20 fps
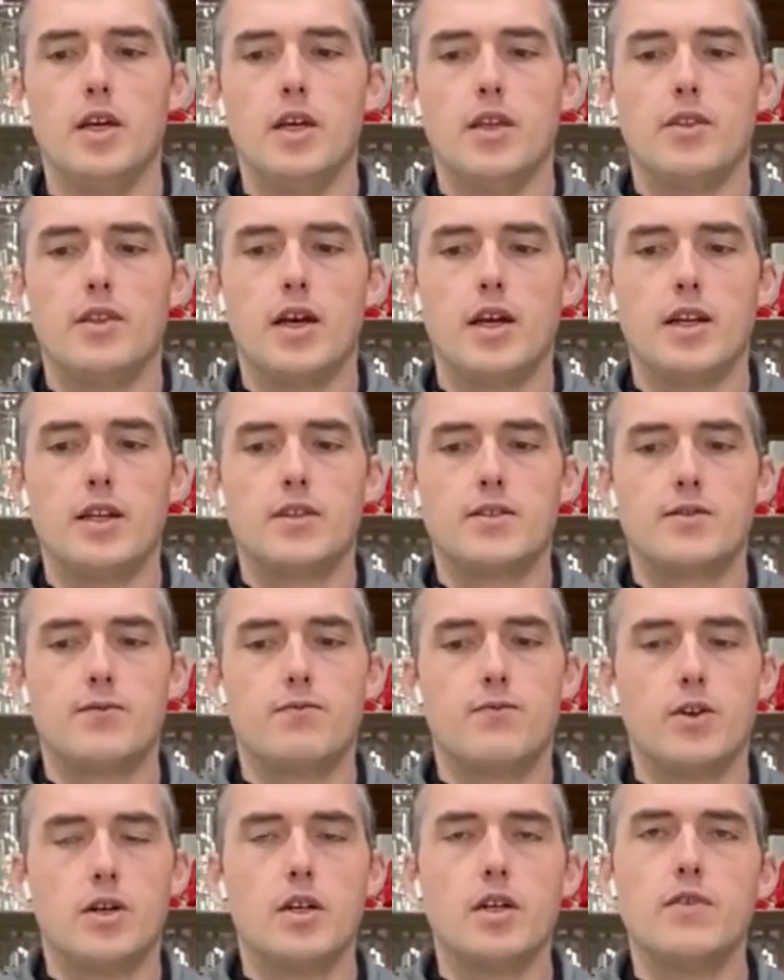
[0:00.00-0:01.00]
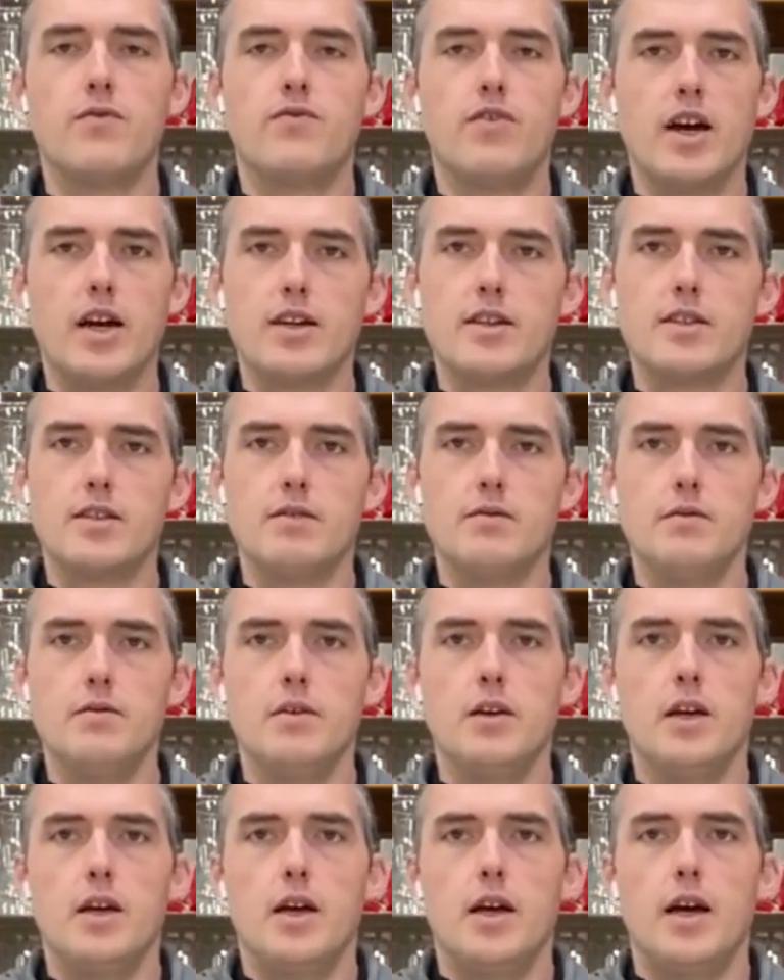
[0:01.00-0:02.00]
that it's very effective
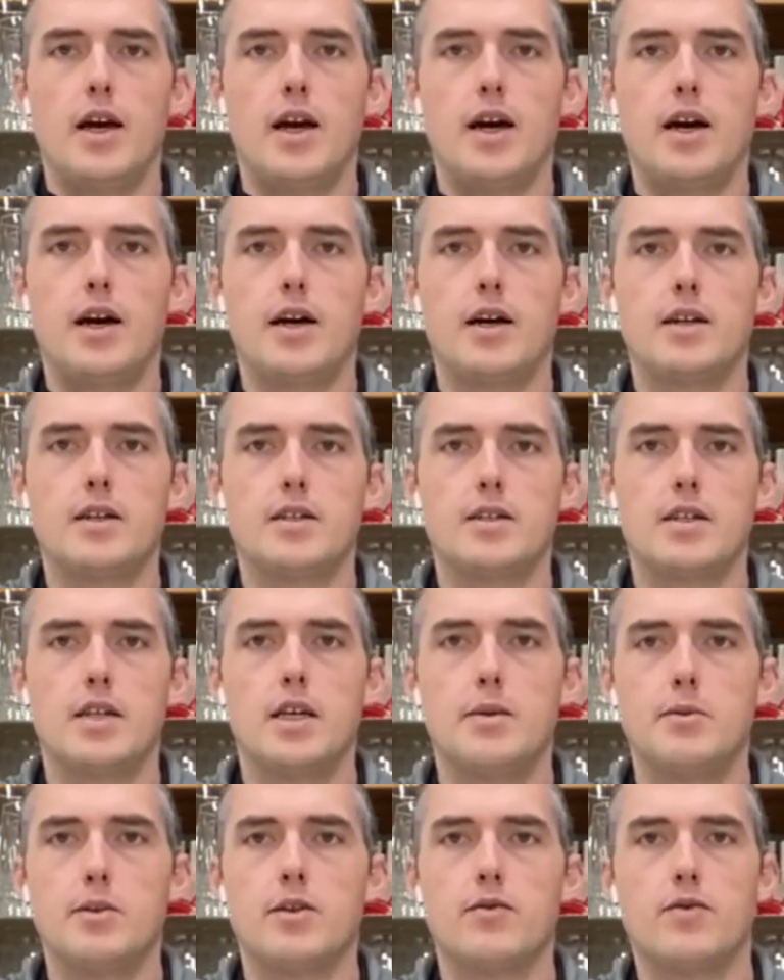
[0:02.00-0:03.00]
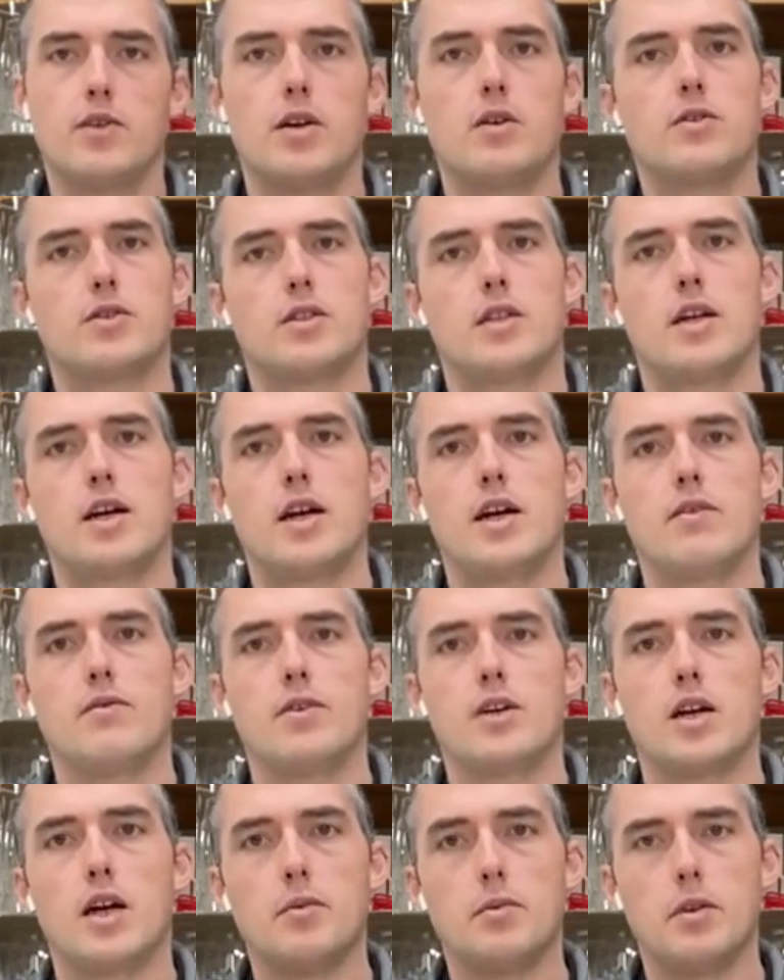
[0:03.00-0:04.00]
at keeping your flowers alive a
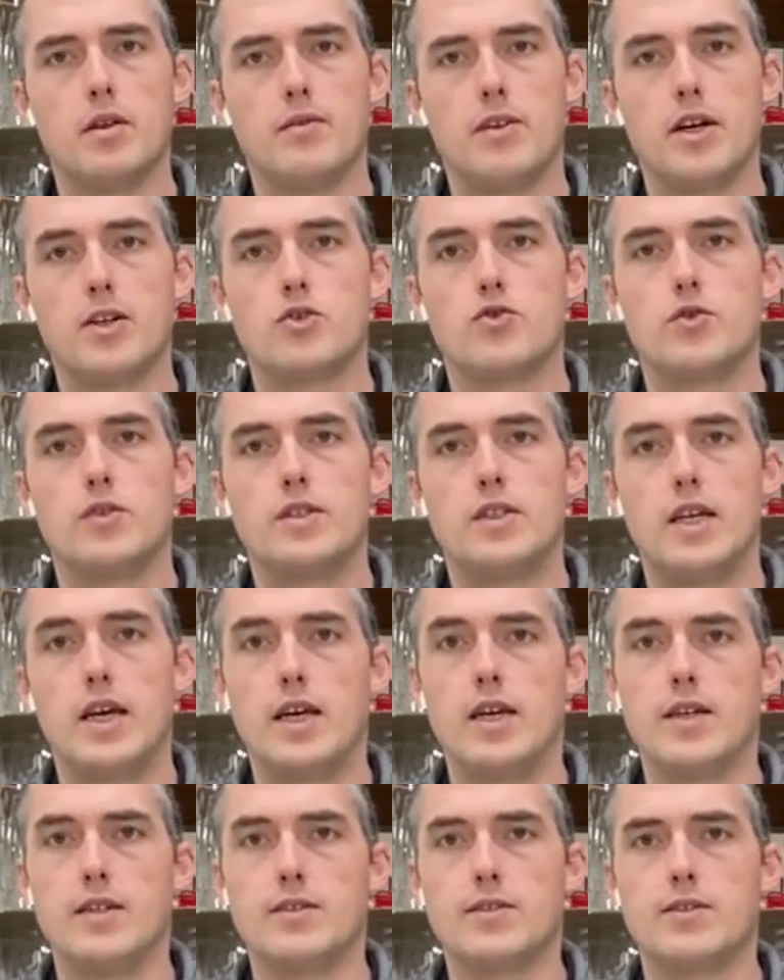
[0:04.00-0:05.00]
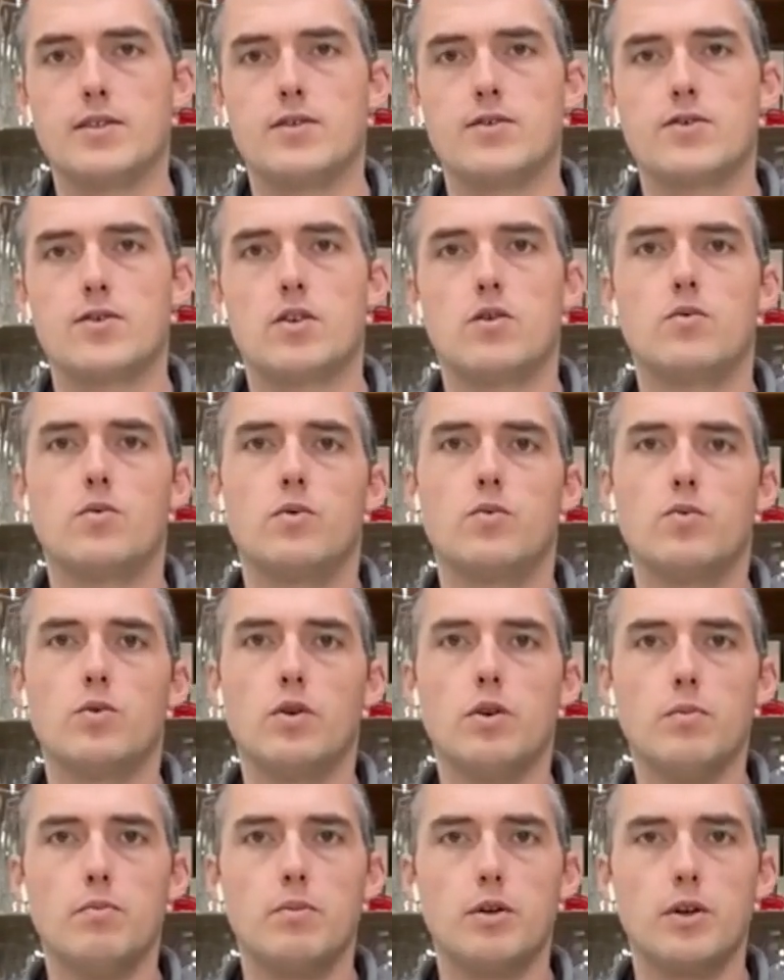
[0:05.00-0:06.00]
couple of extra days. And so when we're
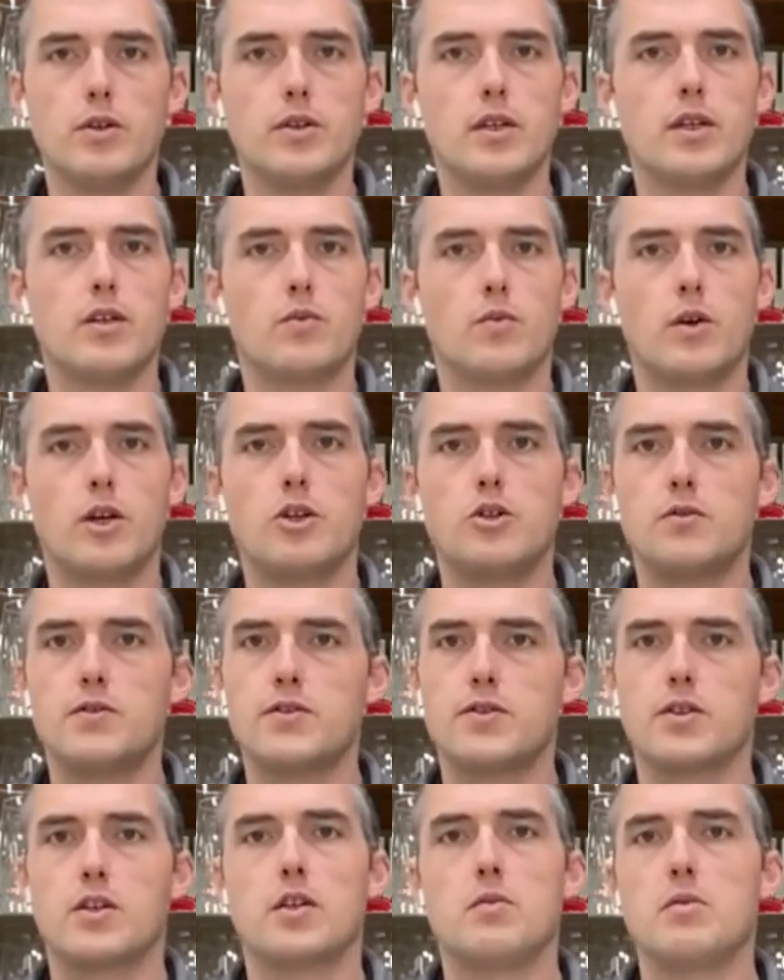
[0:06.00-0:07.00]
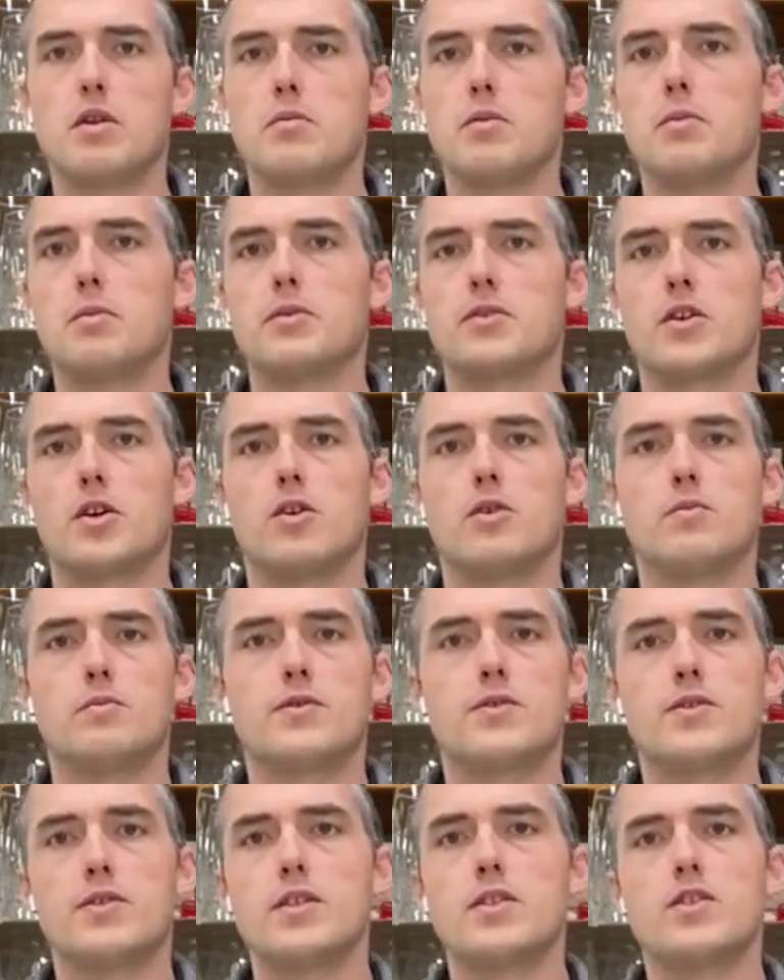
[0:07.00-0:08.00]
building arrangements that are going to be in people's
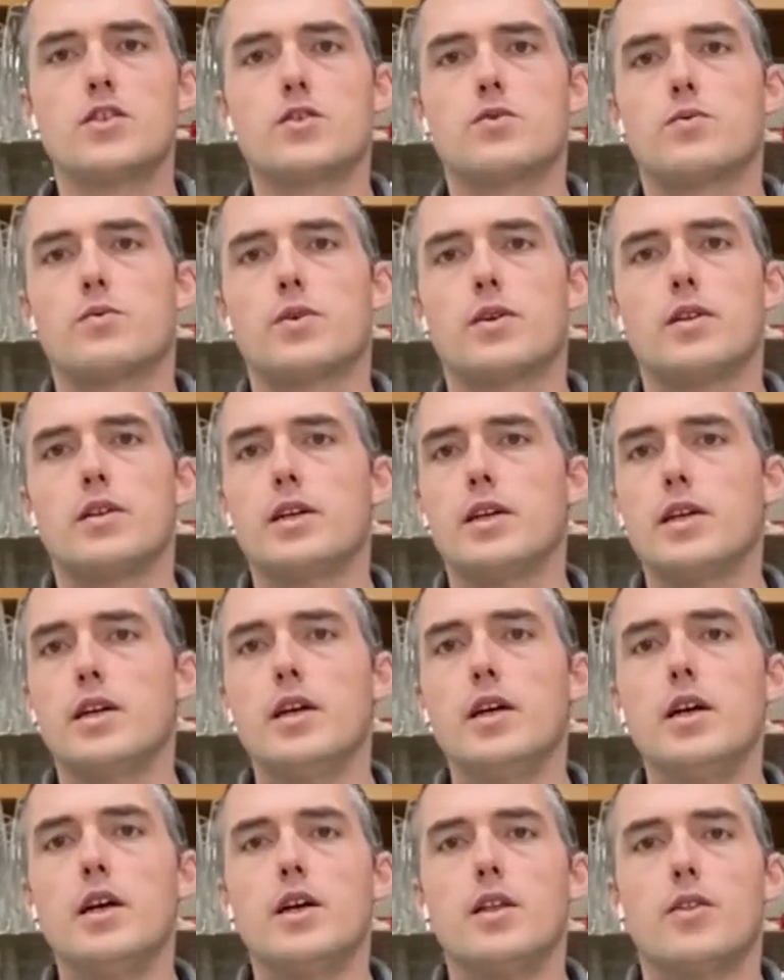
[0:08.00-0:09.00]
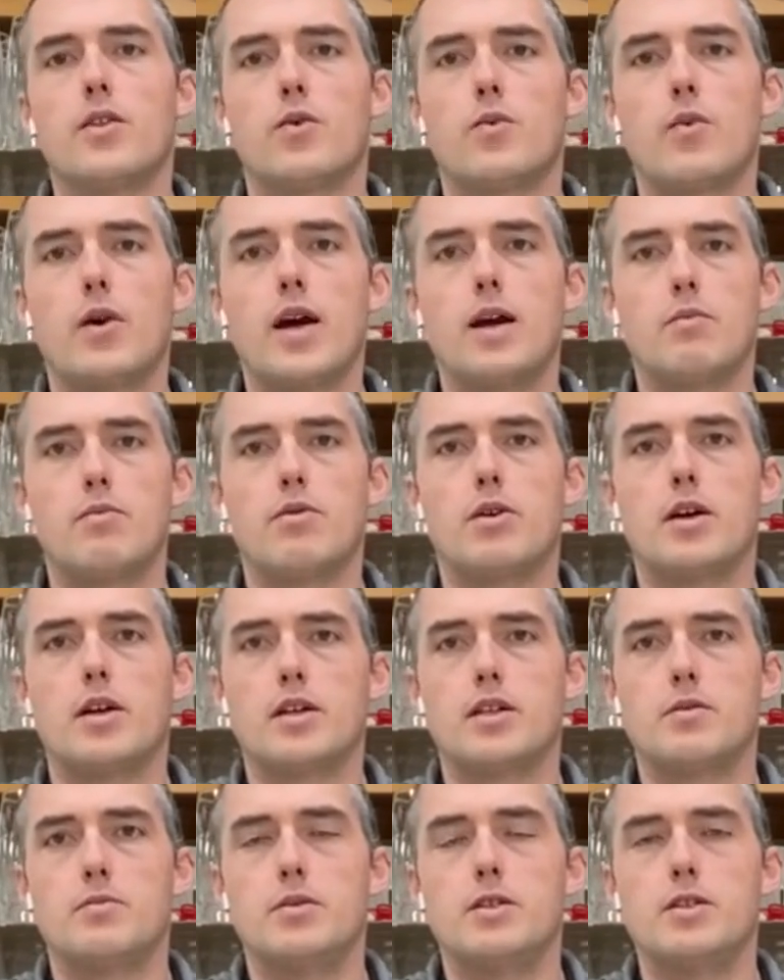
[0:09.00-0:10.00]
homes, this is really the right
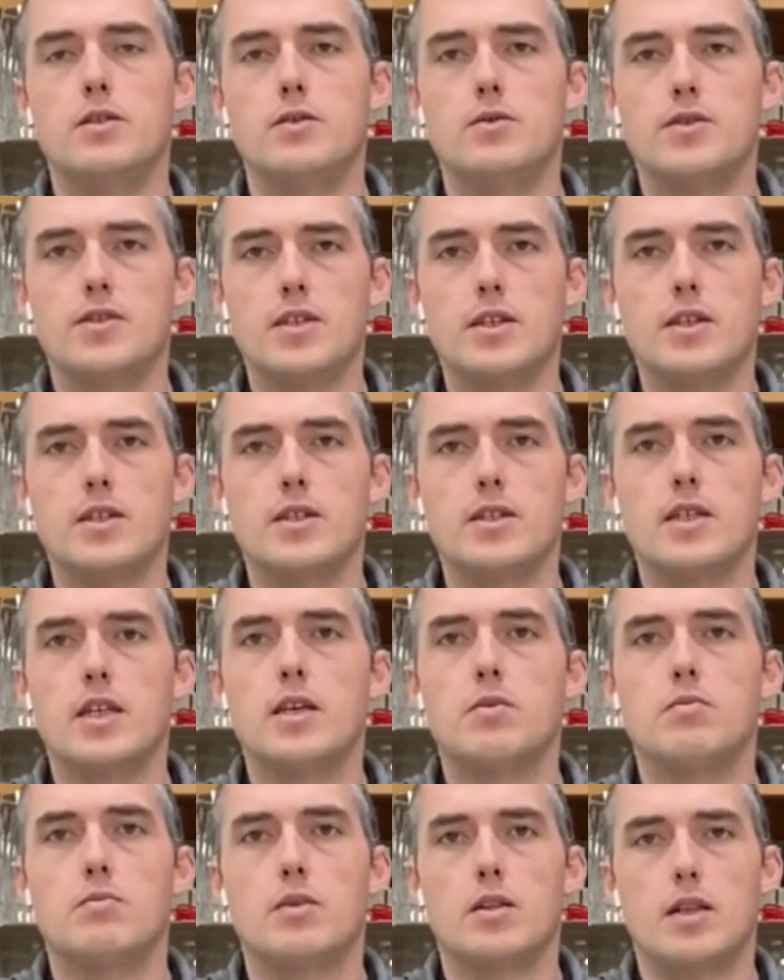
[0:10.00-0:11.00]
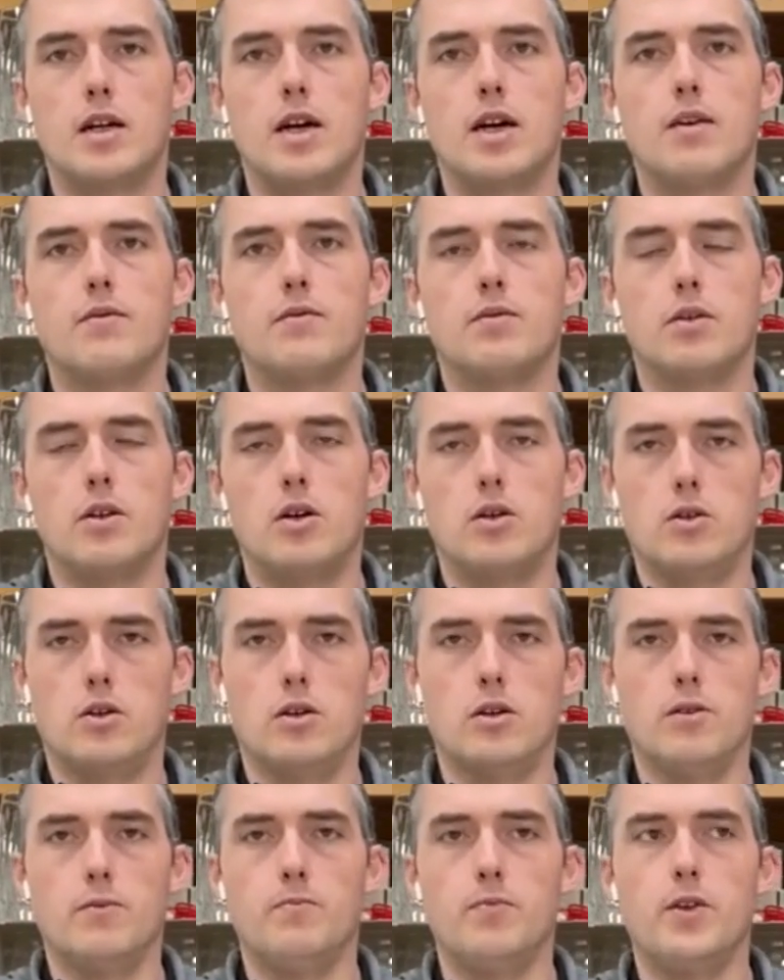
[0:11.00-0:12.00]
product to be using to keep them alive
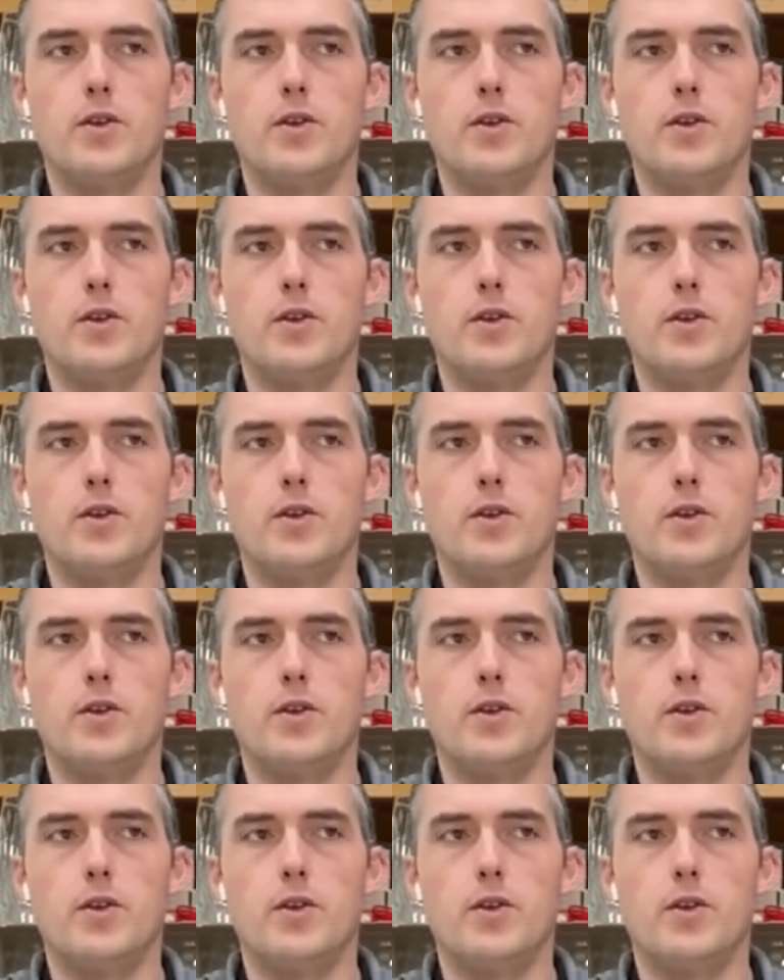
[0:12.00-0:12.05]
longer.